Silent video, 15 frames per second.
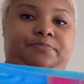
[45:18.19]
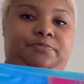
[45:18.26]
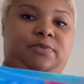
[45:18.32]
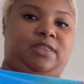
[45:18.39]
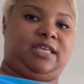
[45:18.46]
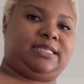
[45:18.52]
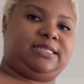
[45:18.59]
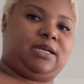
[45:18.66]

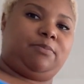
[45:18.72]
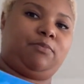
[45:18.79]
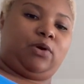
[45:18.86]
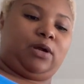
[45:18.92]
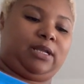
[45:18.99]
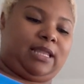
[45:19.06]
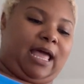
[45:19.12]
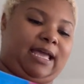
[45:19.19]
These are
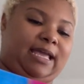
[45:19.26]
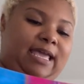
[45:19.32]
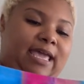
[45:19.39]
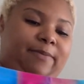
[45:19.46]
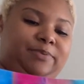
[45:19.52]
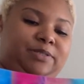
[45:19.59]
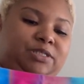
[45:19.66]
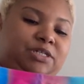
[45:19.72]
more like
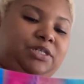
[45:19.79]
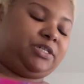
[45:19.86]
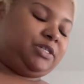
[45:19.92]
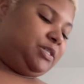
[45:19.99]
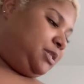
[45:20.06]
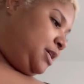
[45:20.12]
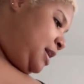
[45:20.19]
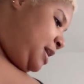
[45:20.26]
hipsters,